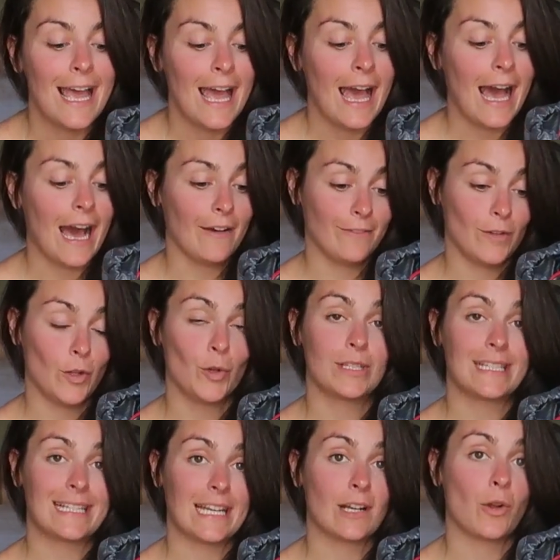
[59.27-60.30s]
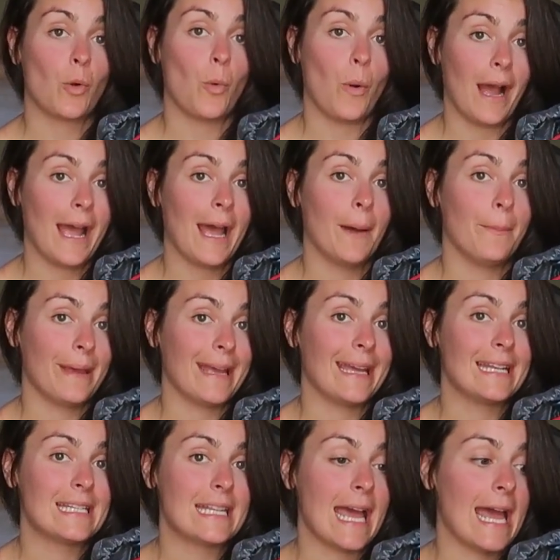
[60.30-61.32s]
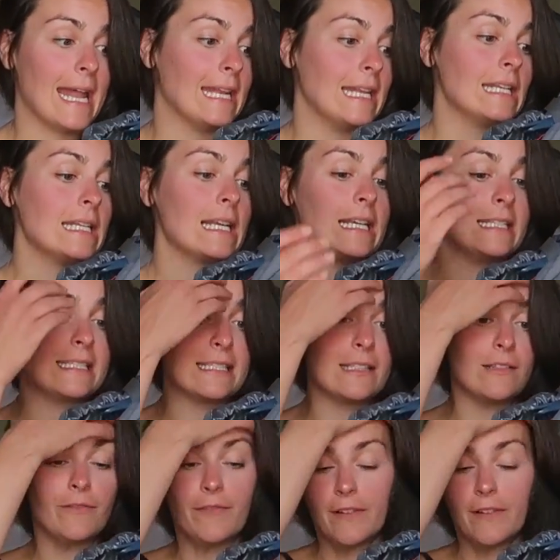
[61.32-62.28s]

I've loaded it quite a bit and it still